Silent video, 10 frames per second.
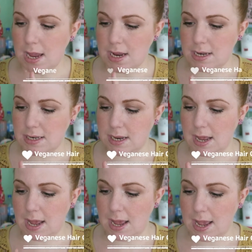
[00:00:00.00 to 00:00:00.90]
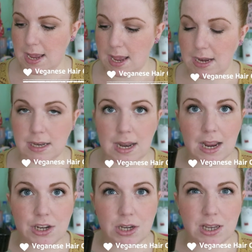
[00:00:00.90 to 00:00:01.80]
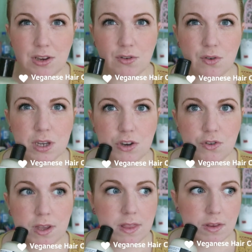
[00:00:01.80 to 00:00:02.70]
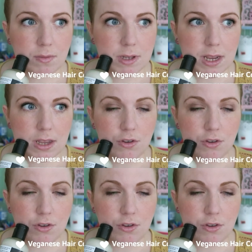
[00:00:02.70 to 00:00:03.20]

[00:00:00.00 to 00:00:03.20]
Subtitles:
and I hadn't actually only tried this one.